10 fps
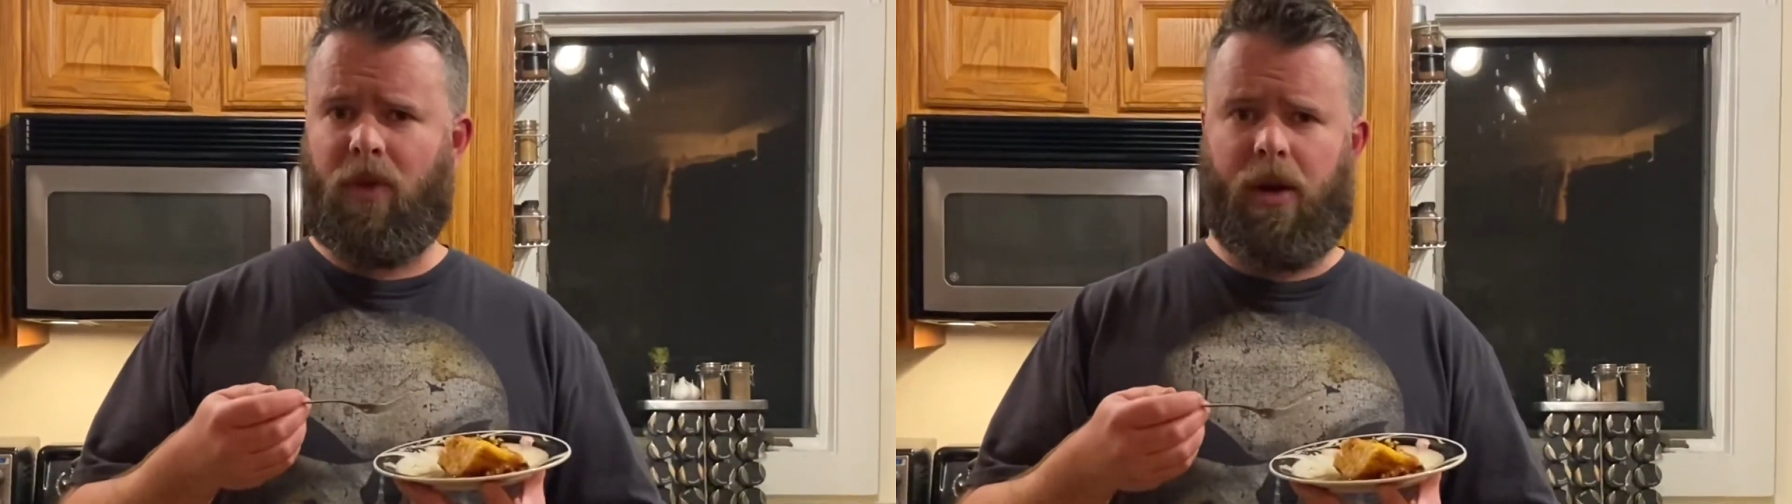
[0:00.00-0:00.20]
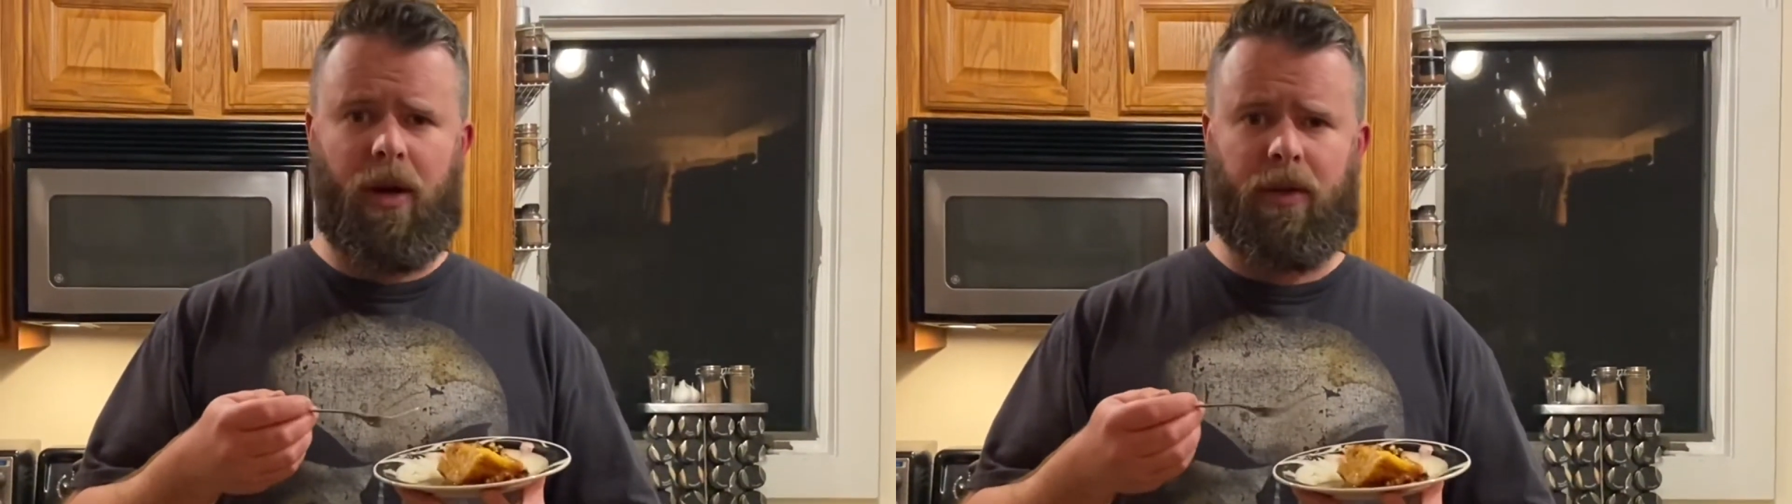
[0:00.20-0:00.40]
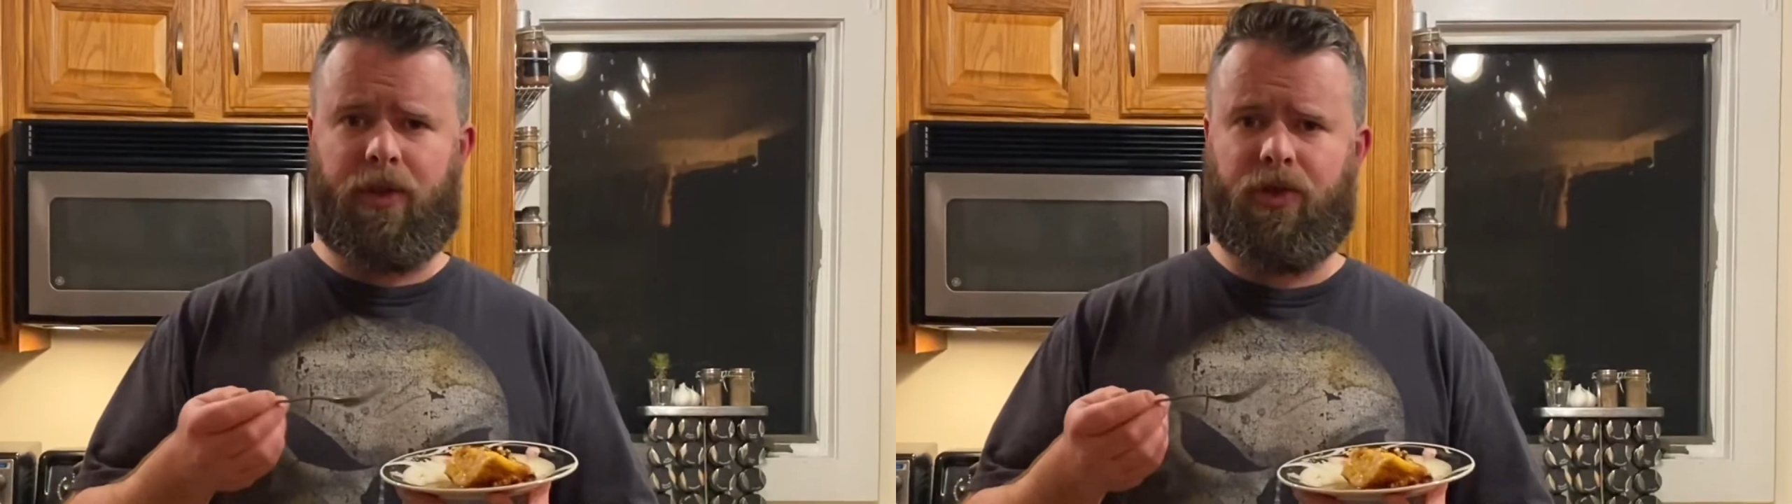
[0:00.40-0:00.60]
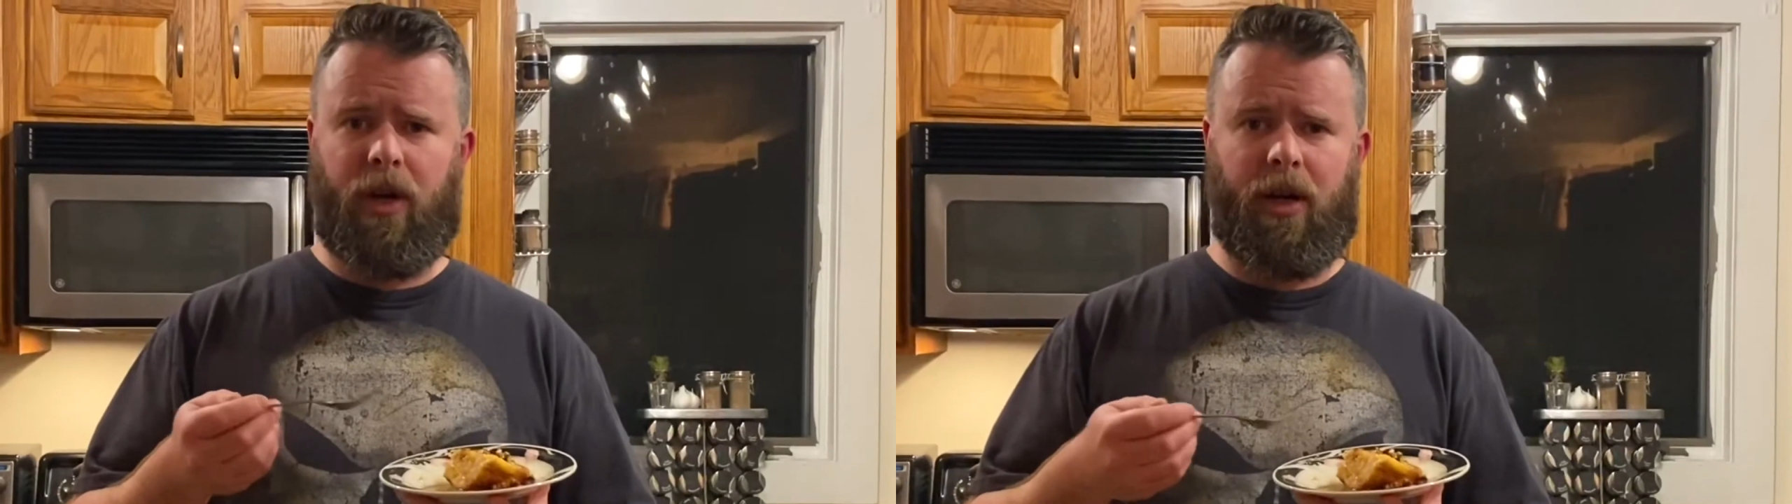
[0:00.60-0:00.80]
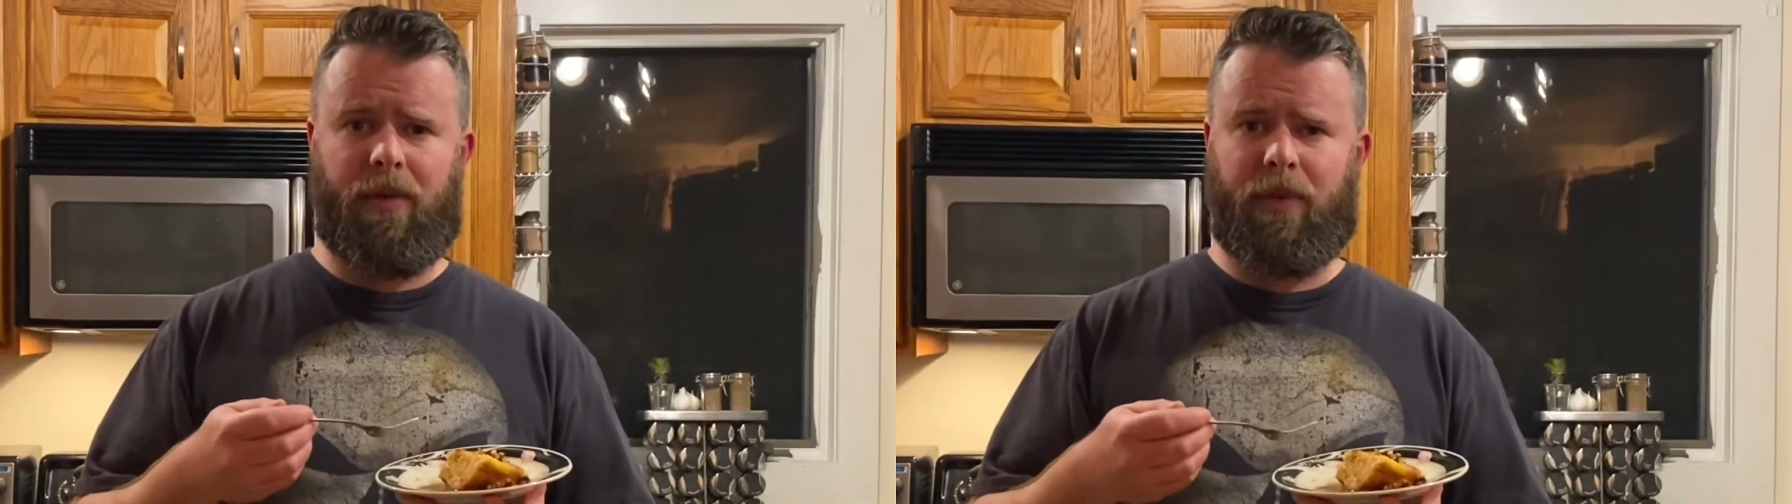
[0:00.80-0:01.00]
ugly
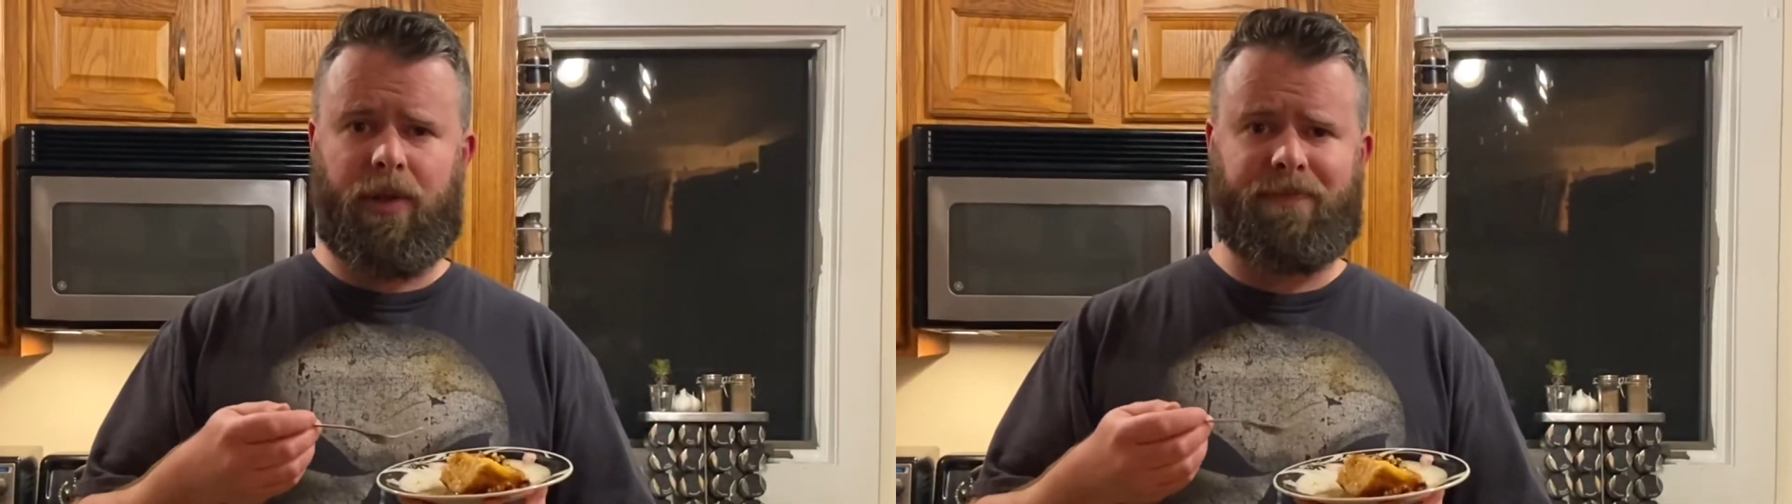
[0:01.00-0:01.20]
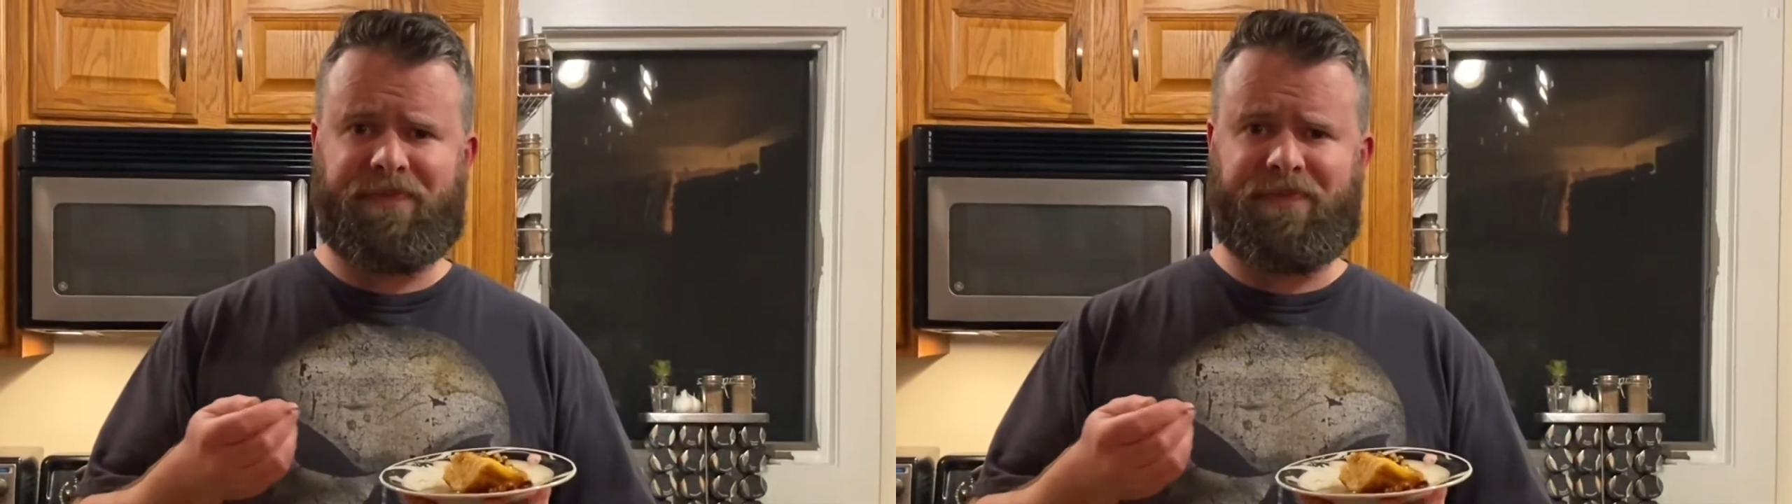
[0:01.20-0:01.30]
drum or